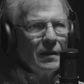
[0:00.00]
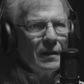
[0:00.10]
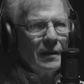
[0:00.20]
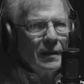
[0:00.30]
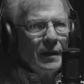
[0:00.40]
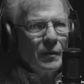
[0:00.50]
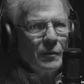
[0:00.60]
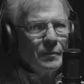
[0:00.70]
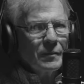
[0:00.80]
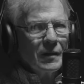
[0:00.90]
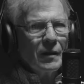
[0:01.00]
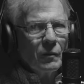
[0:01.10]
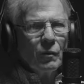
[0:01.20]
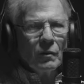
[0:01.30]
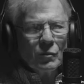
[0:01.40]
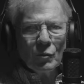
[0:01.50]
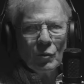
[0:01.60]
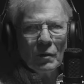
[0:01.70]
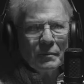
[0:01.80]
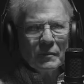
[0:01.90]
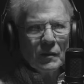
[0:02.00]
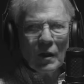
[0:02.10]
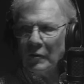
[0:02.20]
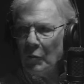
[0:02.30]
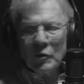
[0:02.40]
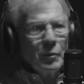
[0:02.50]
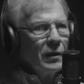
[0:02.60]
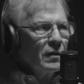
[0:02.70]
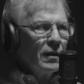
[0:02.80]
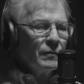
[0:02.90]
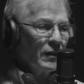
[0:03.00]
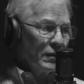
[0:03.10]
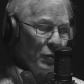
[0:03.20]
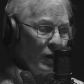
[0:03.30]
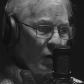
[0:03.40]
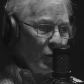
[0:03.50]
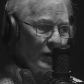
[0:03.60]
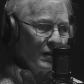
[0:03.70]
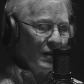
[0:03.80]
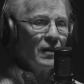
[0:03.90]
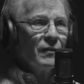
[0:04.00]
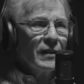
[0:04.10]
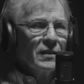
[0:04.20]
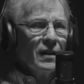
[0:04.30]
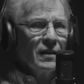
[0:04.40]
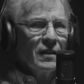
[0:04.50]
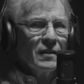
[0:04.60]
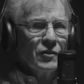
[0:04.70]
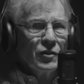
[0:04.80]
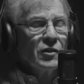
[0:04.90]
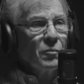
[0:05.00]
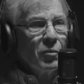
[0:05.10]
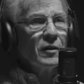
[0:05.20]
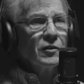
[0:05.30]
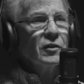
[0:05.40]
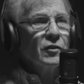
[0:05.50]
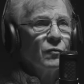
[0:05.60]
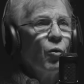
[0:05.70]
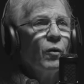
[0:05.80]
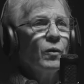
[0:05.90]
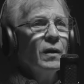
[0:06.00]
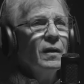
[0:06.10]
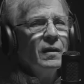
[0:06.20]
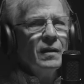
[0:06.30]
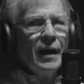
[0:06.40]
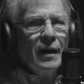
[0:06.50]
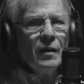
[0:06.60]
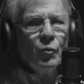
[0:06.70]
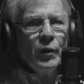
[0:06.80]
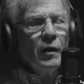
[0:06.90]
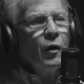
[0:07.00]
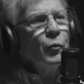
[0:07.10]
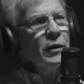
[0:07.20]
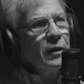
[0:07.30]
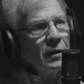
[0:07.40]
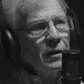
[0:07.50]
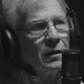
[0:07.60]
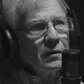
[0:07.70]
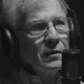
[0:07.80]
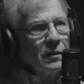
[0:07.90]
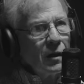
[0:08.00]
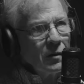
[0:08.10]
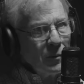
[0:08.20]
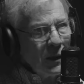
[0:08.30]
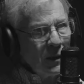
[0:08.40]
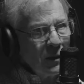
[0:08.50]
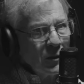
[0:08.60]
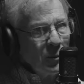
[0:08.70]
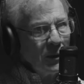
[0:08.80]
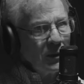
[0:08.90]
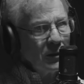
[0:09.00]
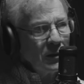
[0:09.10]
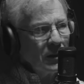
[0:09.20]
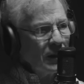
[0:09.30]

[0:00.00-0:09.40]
And they, you know, well, God, you must have been tough. I said, well, no, I wasn't tough. I said, I think it's just the process of how we all would get together and talk about our experiences.